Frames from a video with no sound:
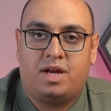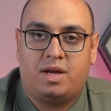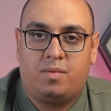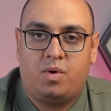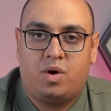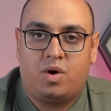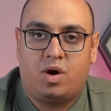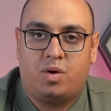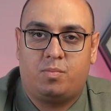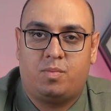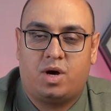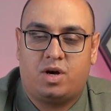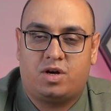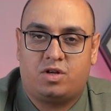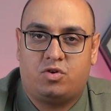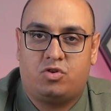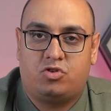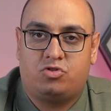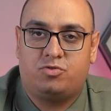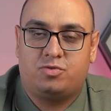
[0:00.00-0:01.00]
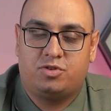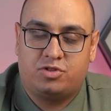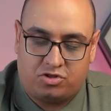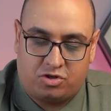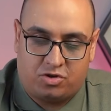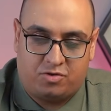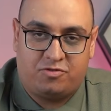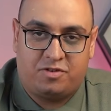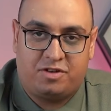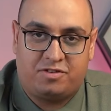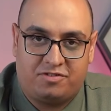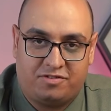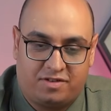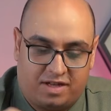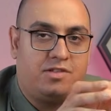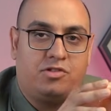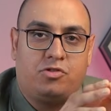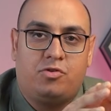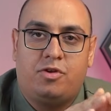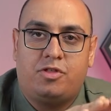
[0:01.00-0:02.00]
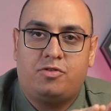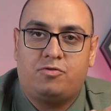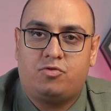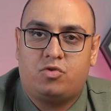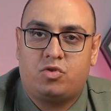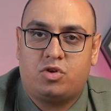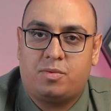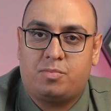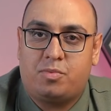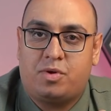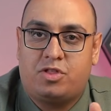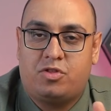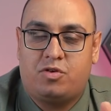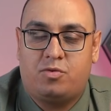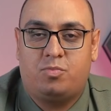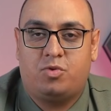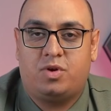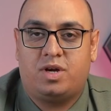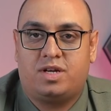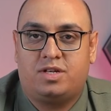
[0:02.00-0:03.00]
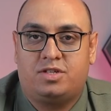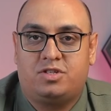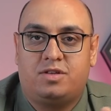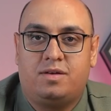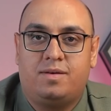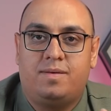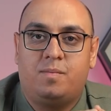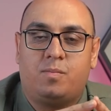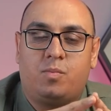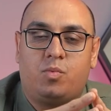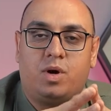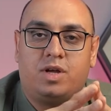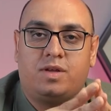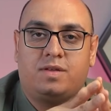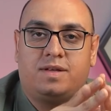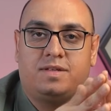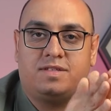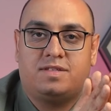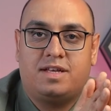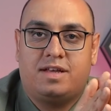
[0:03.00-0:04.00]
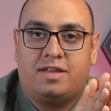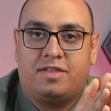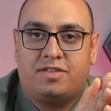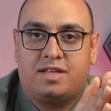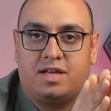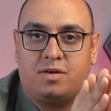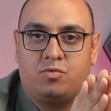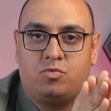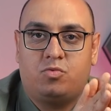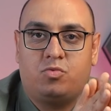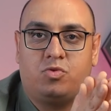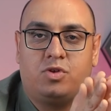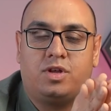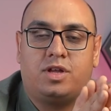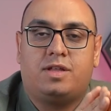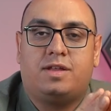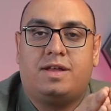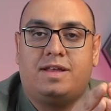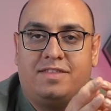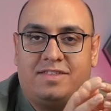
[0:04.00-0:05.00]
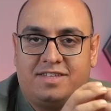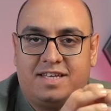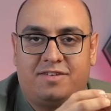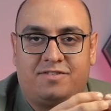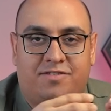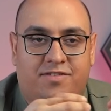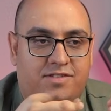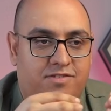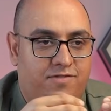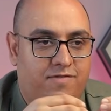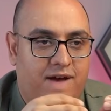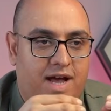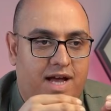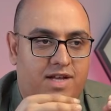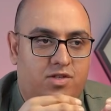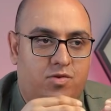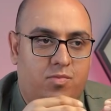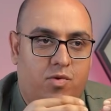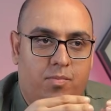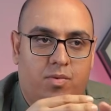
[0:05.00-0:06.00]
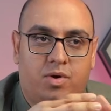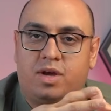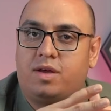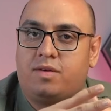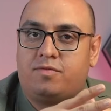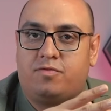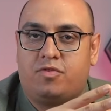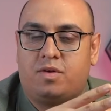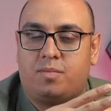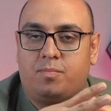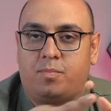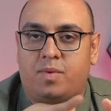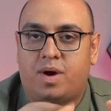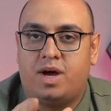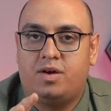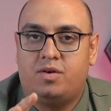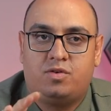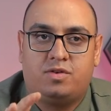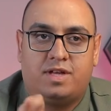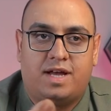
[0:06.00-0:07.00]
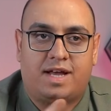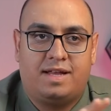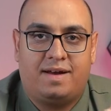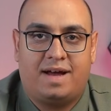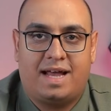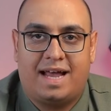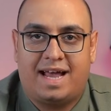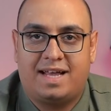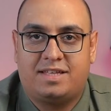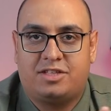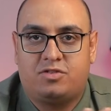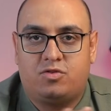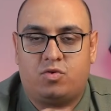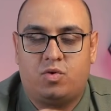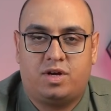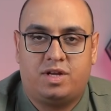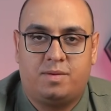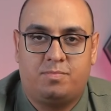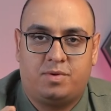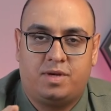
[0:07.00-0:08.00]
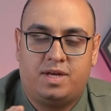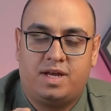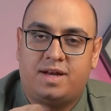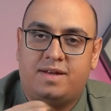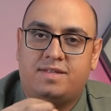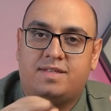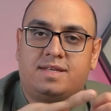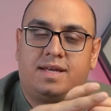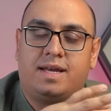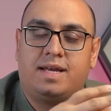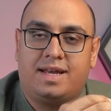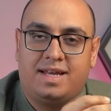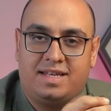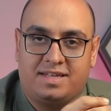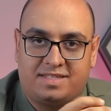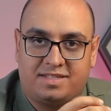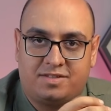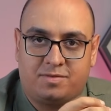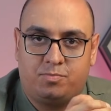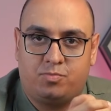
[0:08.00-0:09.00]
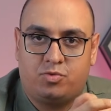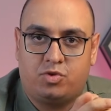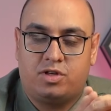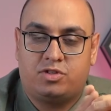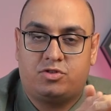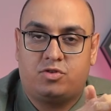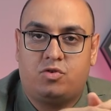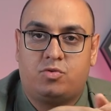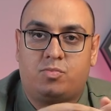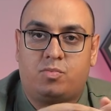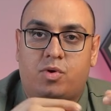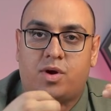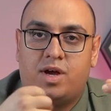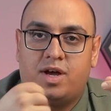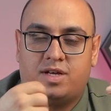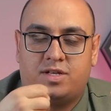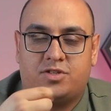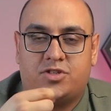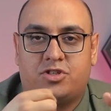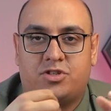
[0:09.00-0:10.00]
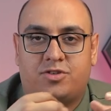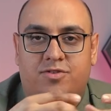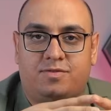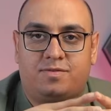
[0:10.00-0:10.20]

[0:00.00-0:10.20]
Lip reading: up all particles from the surface thanks to its fully bristled brush. One of the things that really sets this vacuum apart from models like the S20 Plus is its bristled brush.